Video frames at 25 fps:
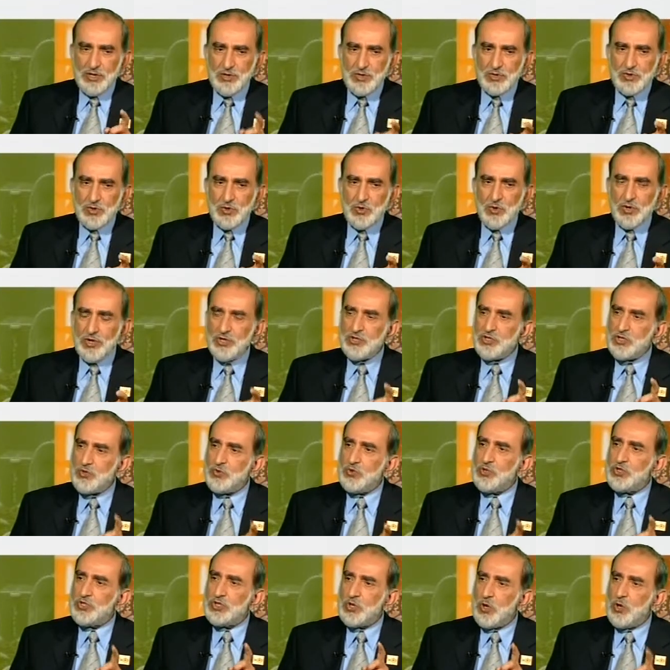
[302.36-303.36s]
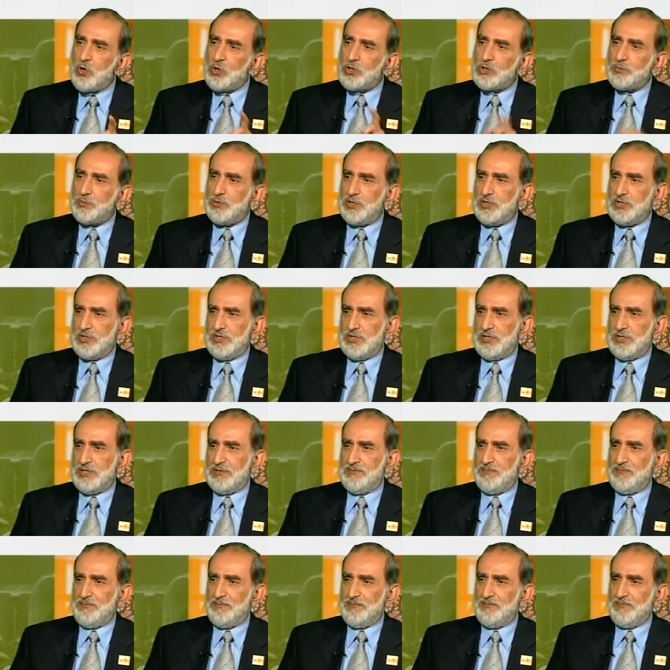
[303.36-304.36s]
He saw a Jewish old person.
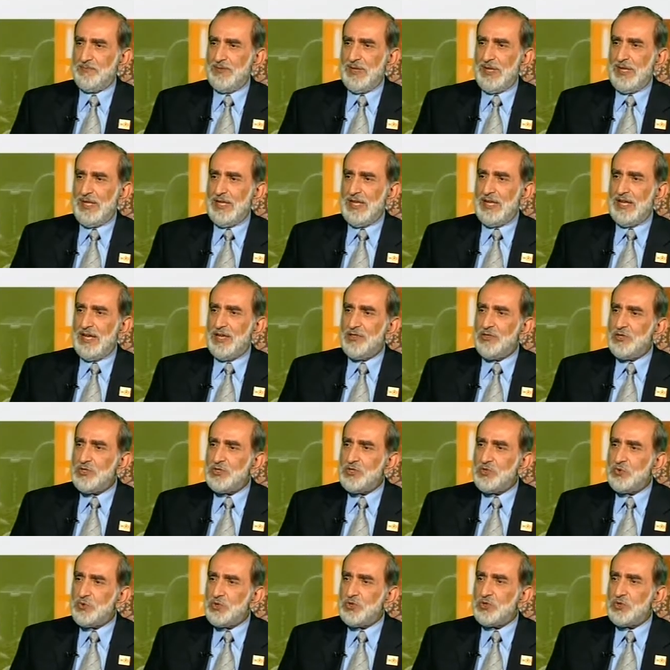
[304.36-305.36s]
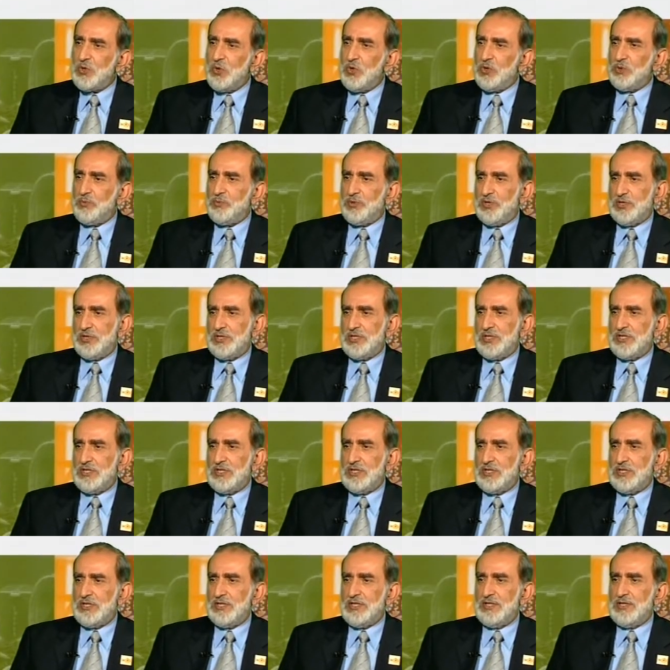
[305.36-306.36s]
And this Jewish old
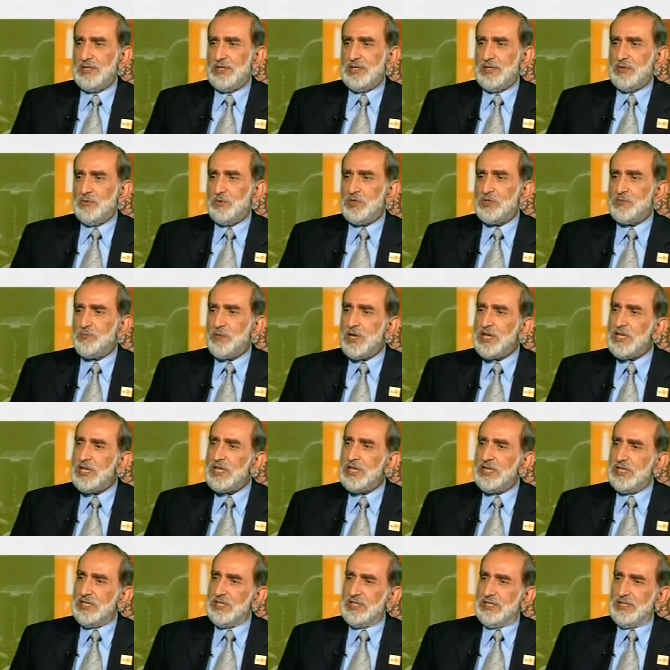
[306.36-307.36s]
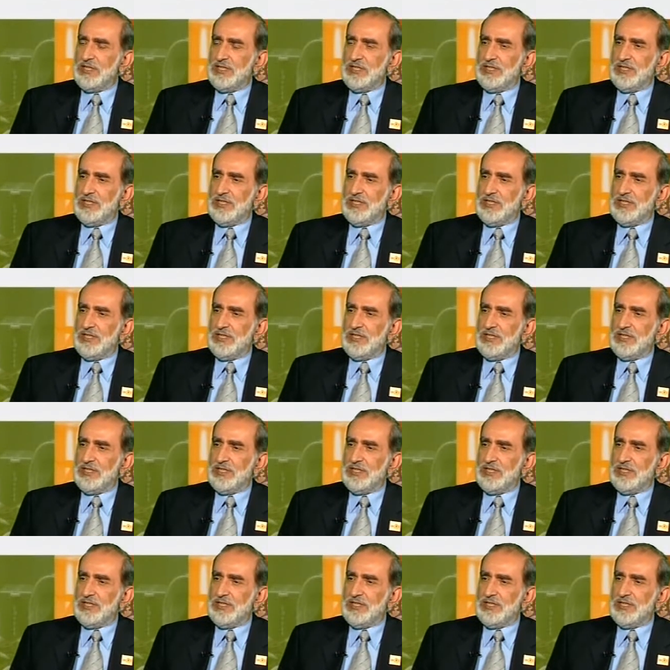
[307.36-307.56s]
person was begging.